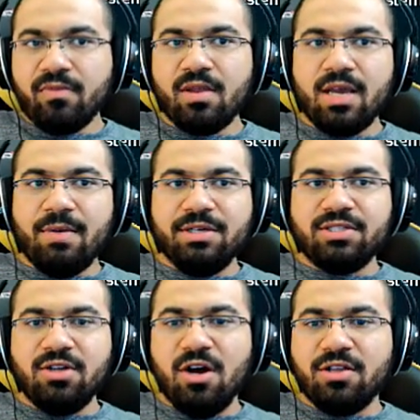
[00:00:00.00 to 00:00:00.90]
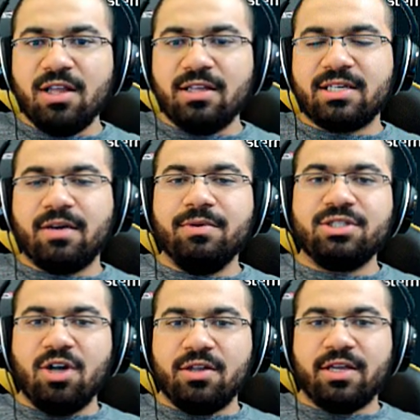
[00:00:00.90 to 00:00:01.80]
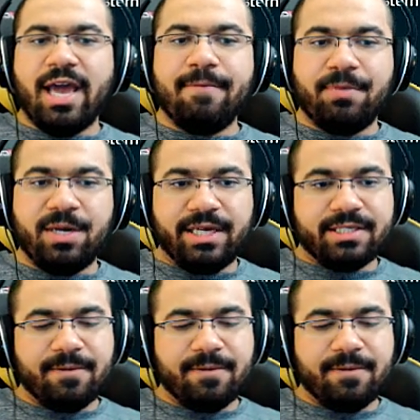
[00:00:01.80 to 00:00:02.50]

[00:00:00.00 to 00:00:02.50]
Can we start those? Can we start the game, please?